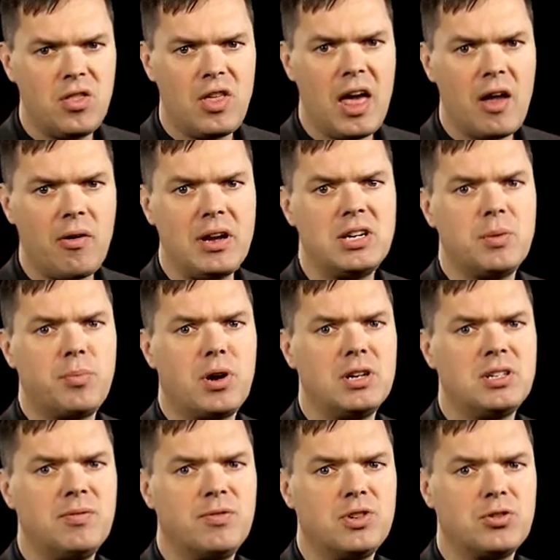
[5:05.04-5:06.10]
their
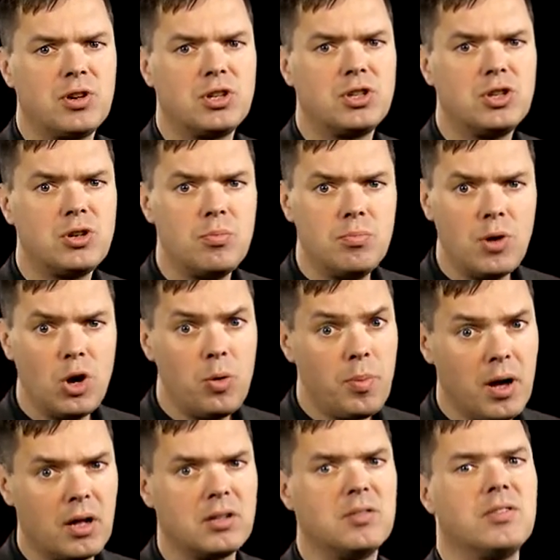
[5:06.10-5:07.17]
enterprise infrastructure to
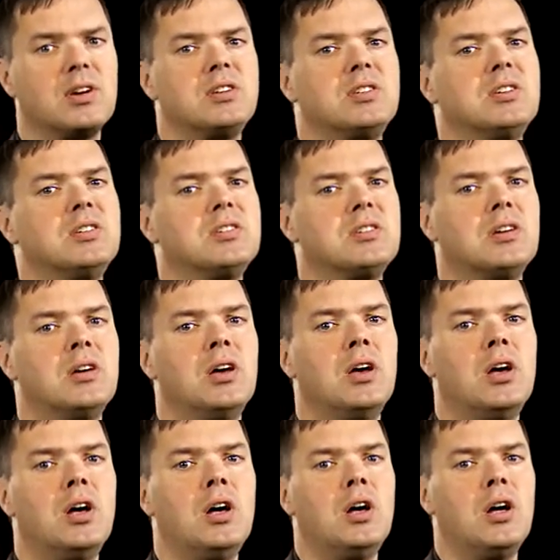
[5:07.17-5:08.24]
mobile devices,
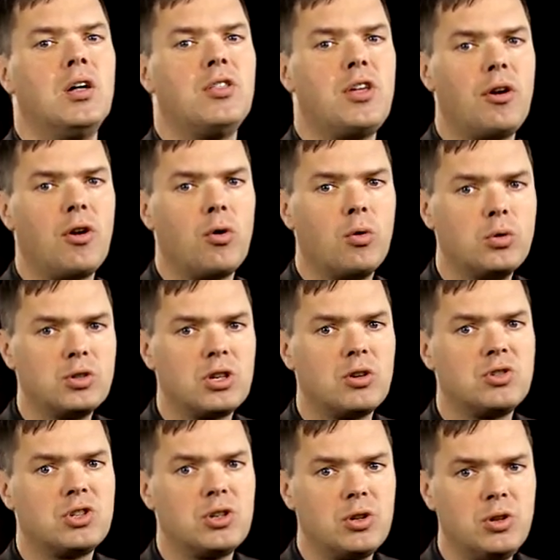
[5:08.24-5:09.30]
there are also
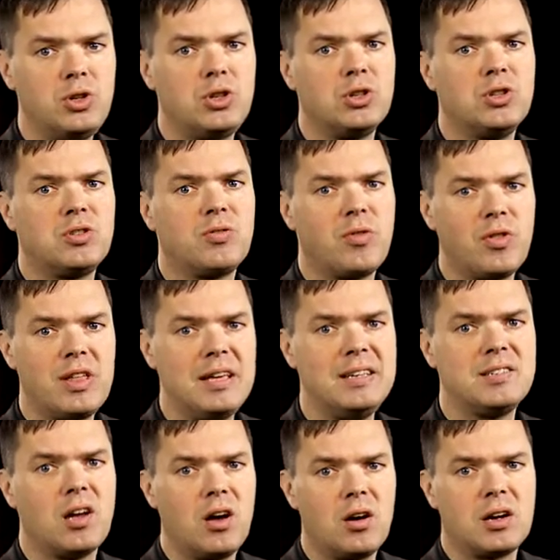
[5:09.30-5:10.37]
solutions for
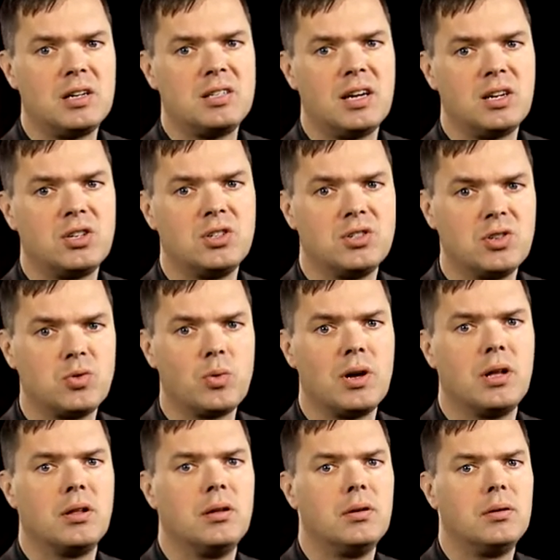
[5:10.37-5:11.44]
these architectures as
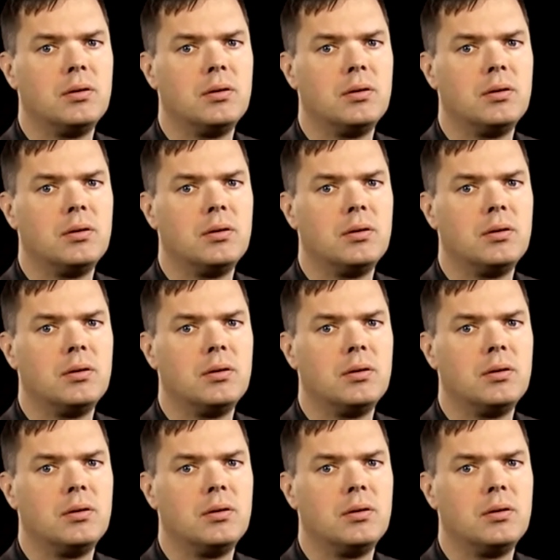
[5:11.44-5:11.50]
well.